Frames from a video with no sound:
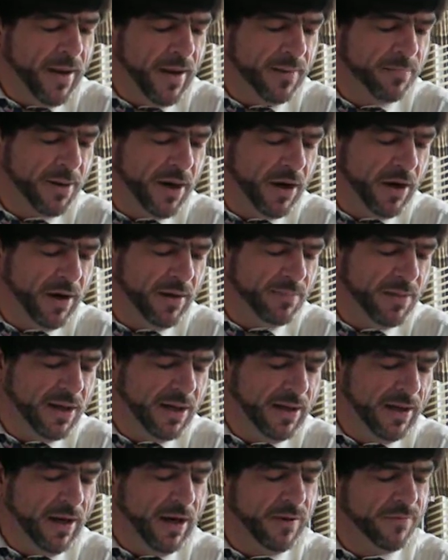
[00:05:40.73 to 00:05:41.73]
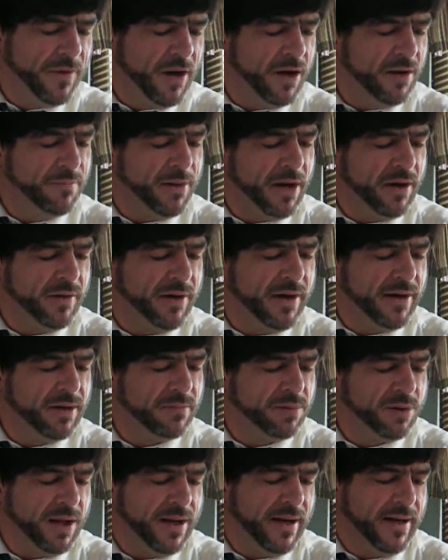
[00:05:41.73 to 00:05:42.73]
and bury me in their
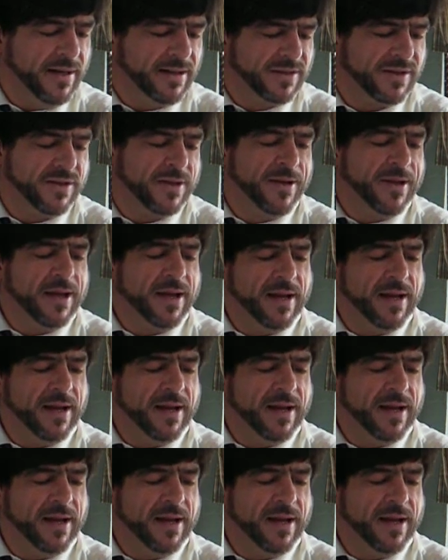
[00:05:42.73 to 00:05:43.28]
burying place.